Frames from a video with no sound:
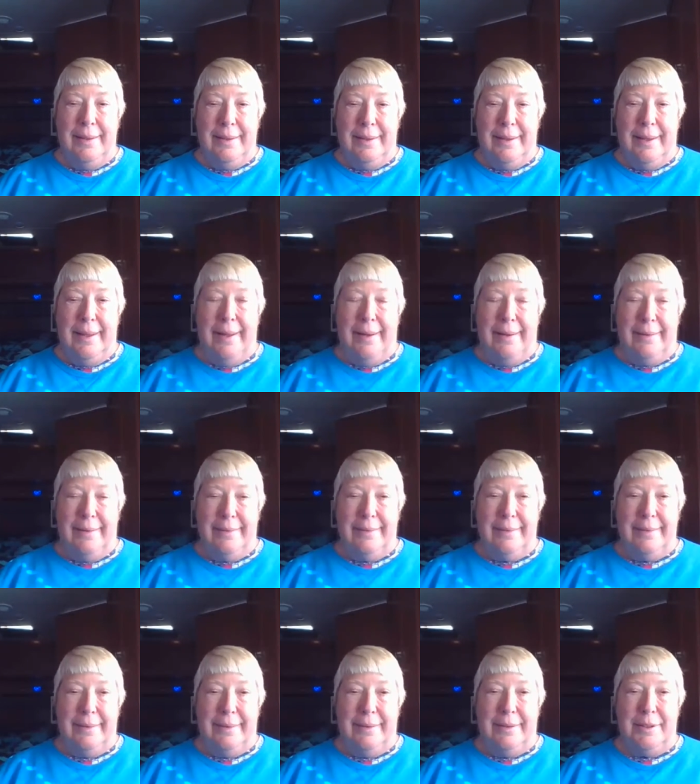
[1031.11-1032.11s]
Yeah,
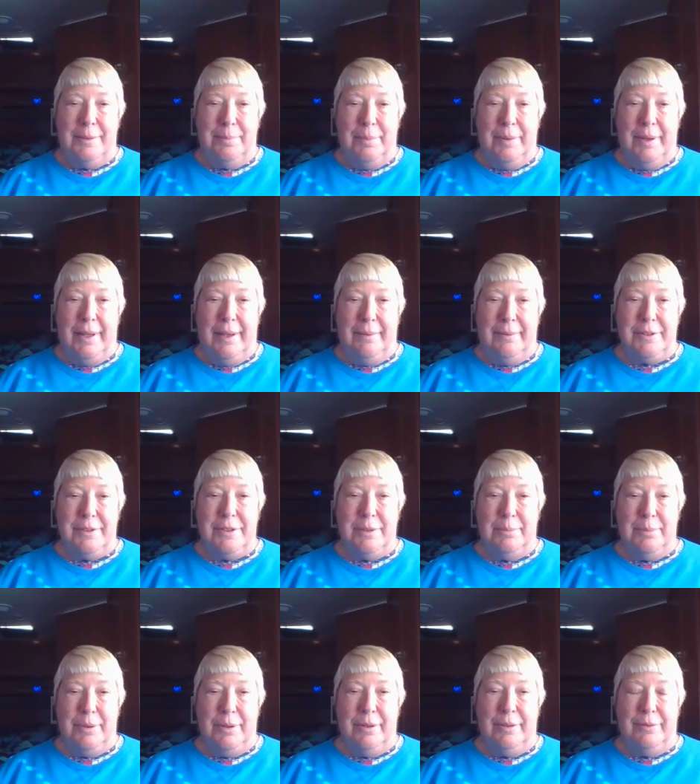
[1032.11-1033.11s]
it was a
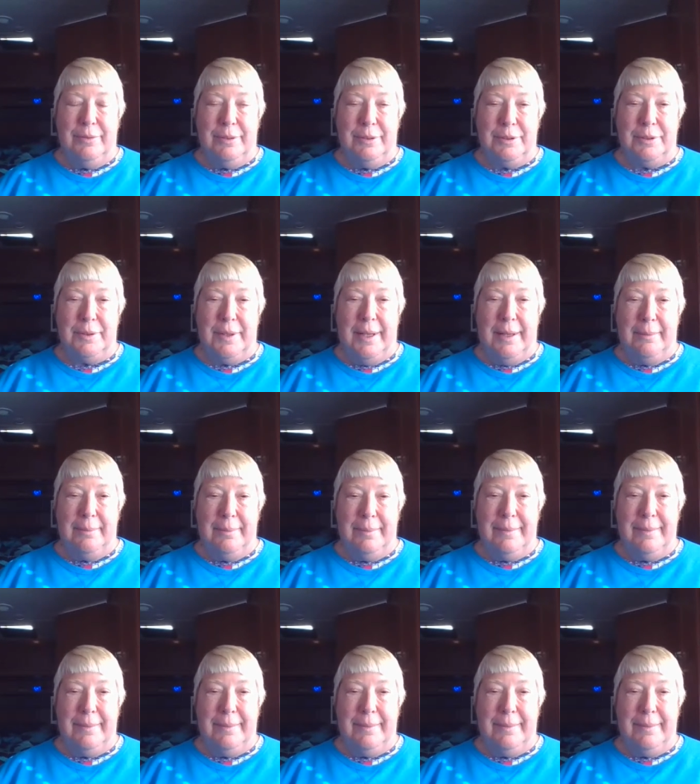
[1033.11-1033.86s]
beautiful trip.